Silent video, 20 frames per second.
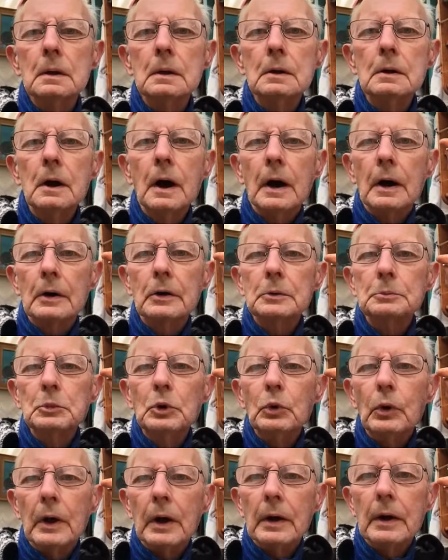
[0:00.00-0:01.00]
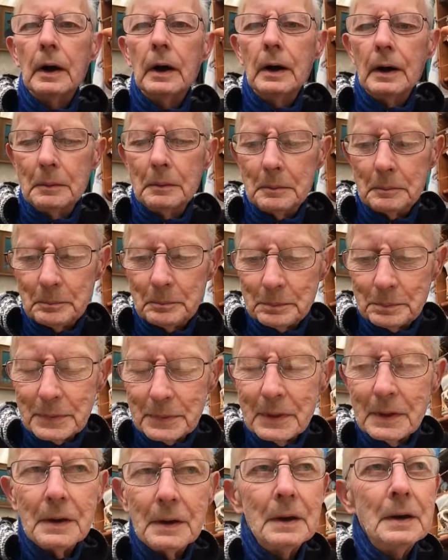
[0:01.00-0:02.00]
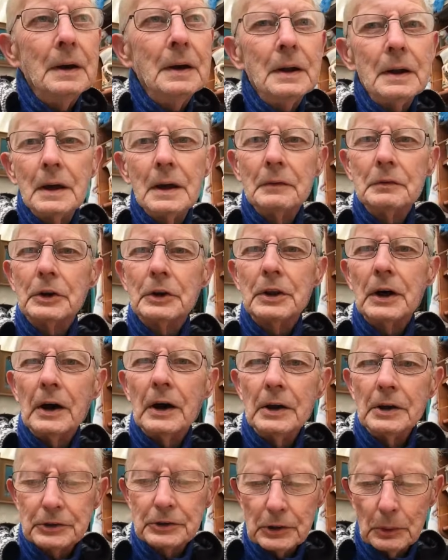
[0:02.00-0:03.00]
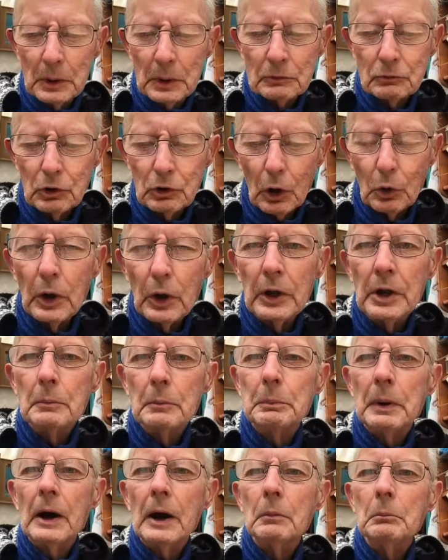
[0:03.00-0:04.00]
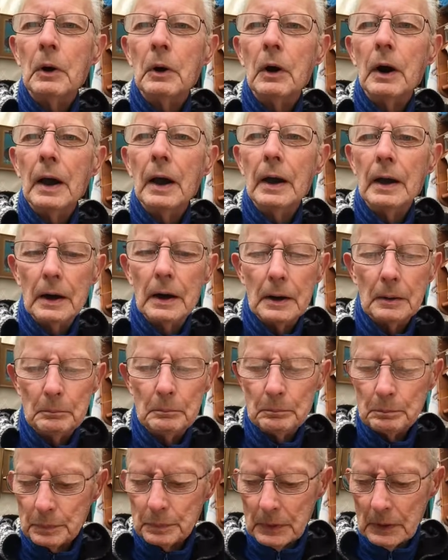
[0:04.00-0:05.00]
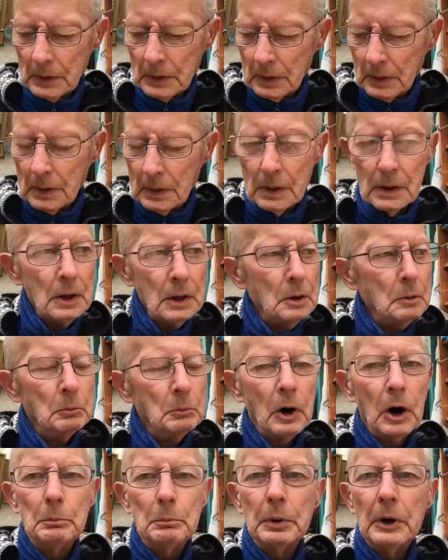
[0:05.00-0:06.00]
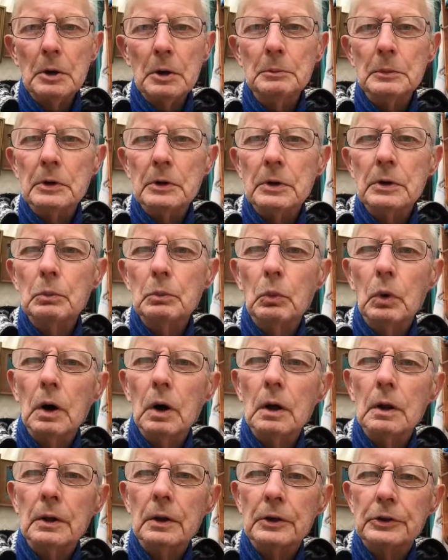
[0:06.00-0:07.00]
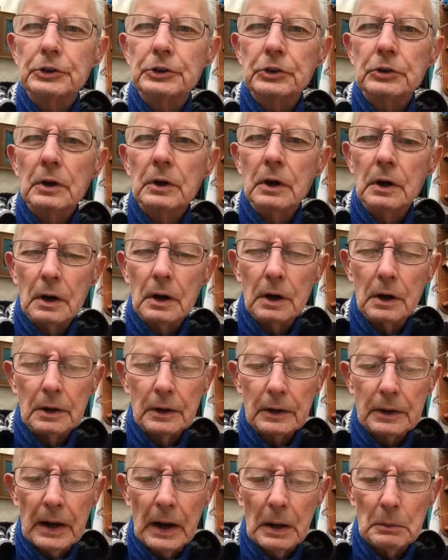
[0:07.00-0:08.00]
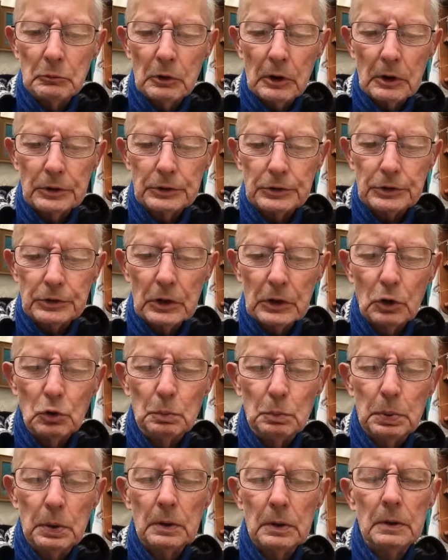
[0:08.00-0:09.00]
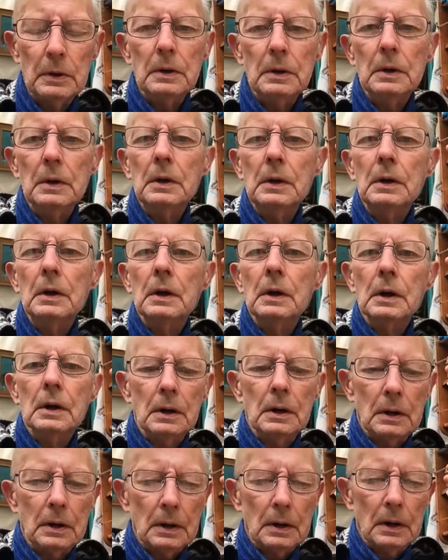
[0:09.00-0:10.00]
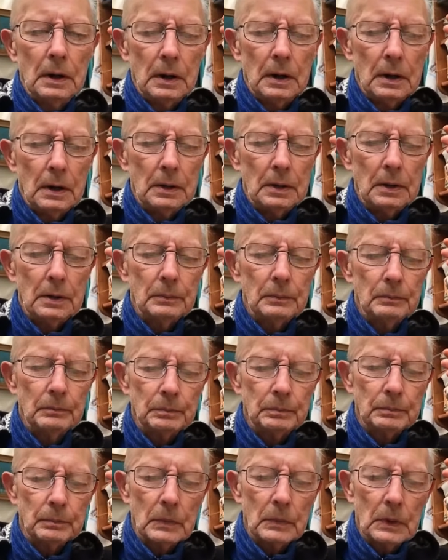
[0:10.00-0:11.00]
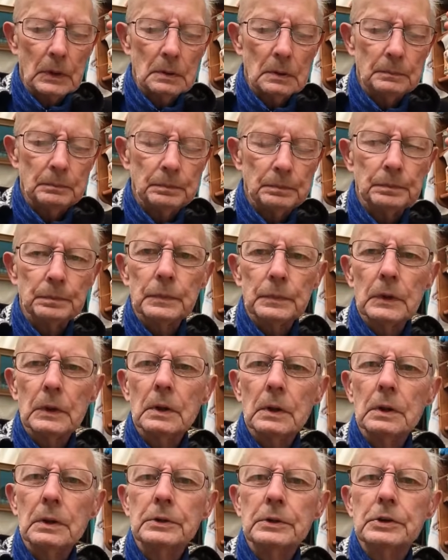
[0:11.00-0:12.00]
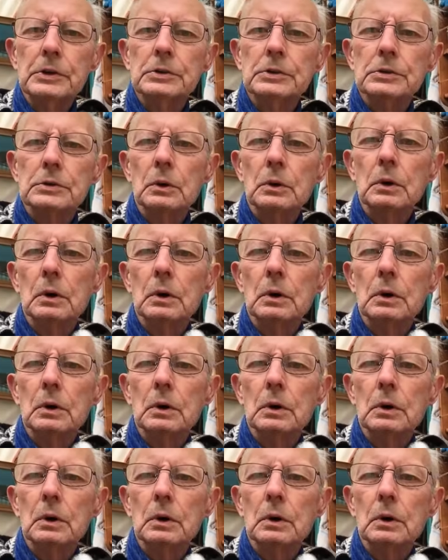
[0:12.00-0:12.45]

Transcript: Right, good morning. The other day someone wrote in about my my Beeman, the camera scope, and this is